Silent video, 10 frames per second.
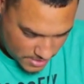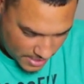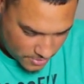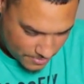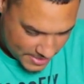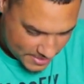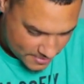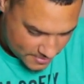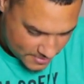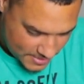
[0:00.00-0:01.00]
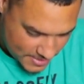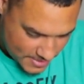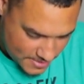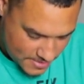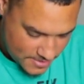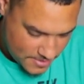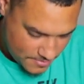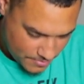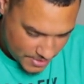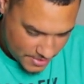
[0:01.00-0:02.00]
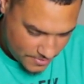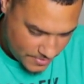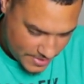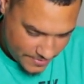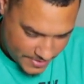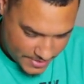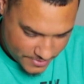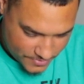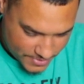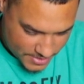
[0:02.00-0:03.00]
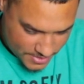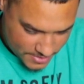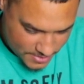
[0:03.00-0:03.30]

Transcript: ain't nobody gonna see it, but whatever, it is what it is.